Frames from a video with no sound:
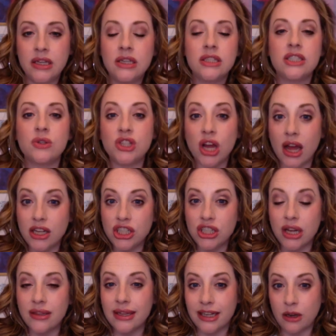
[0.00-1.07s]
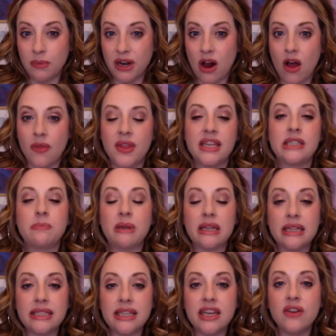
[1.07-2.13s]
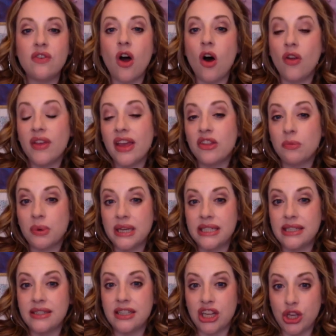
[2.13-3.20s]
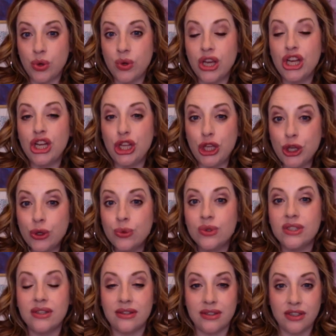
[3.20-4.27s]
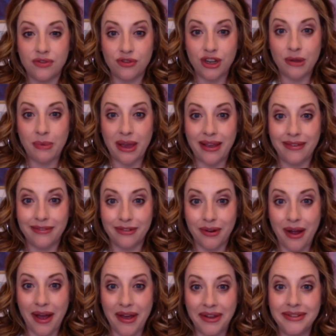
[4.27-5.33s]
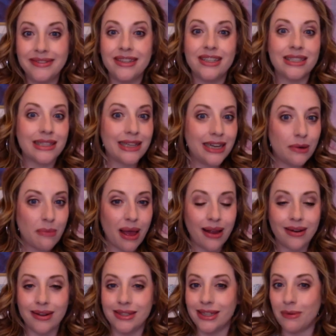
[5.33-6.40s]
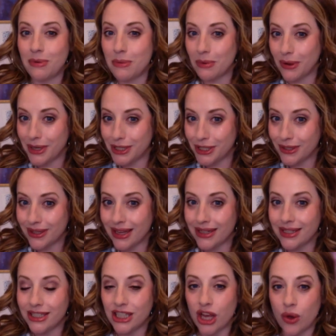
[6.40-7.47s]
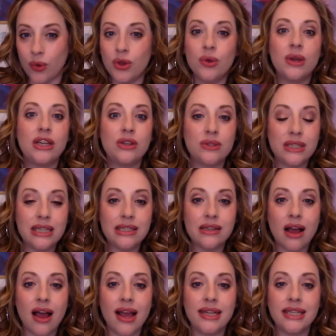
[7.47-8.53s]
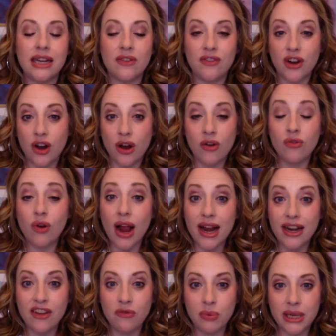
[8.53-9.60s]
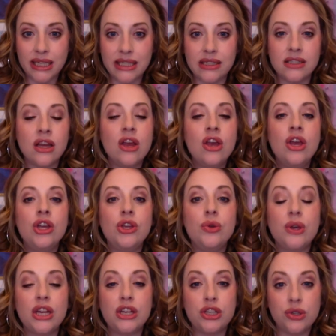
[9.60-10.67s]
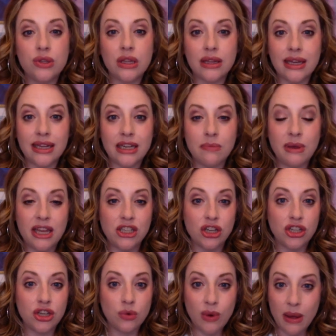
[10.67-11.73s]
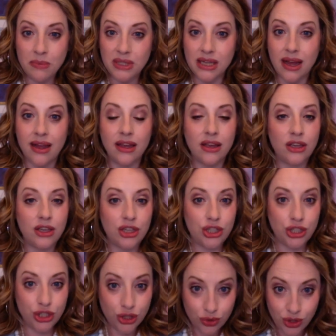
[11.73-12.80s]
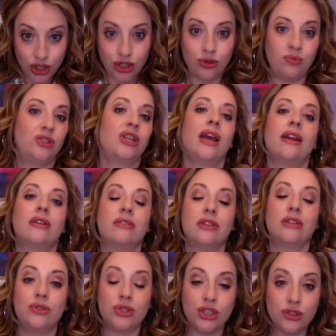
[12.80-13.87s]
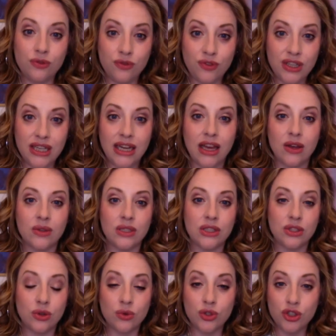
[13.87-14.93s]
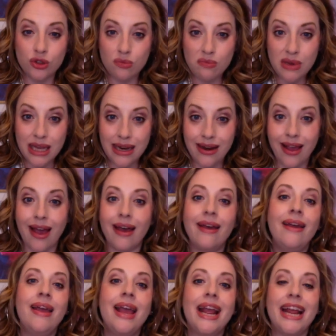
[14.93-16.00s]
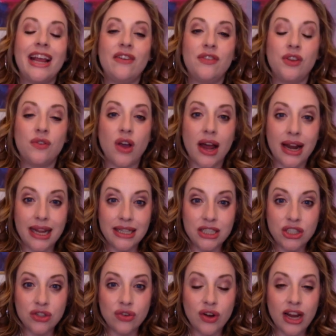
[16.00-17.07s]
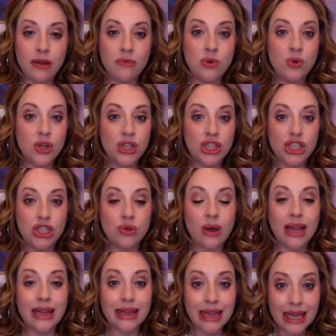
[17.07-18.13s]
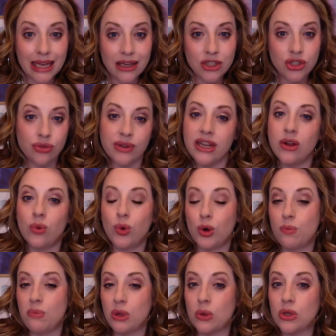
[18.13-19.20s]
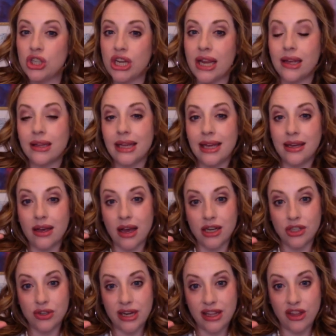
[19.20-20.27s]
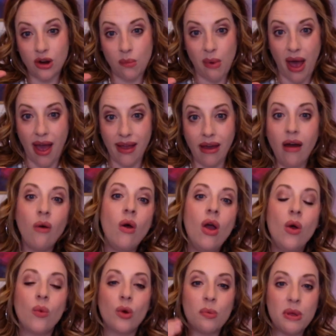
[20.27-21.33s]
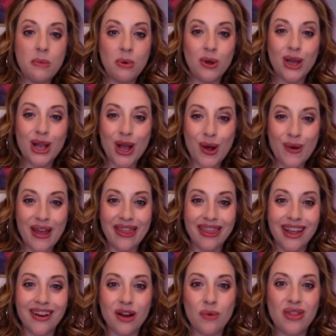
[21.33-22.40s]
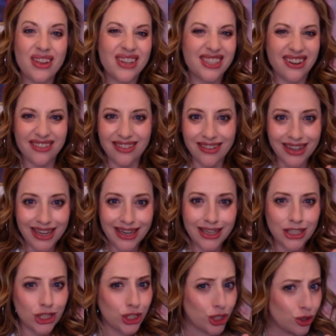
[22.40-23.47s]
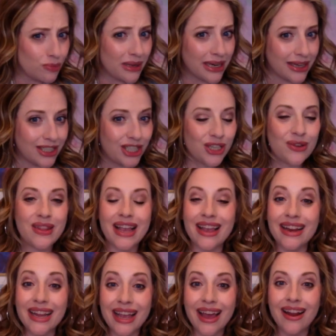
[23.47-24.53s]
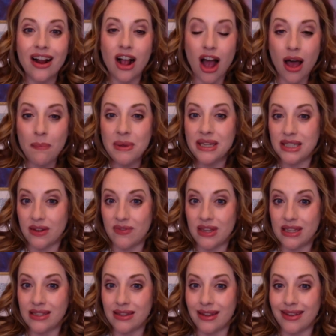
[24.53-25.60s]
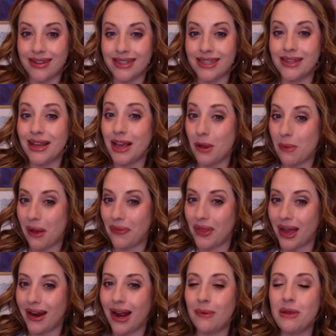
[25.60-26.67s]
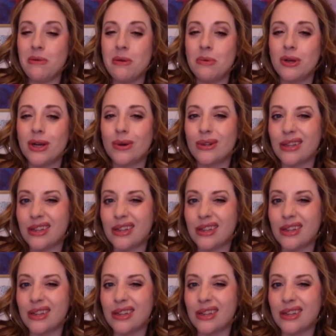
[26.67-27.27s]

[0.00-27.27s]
So touched a little bit on this, but let's think of all the other places that you can use this freebie, okay? This lead magnet to get people onto your list. So you can use these guides in a variety of places. You can do the landing page on your website, YouTube channel, YouTube videos, social media. If you've got Instagram, you can do a link tree or a milkshake link underneath your bio where people can go in there, and when they start looking and snooping into you, they can get copies of these things. Think about that. How many people go and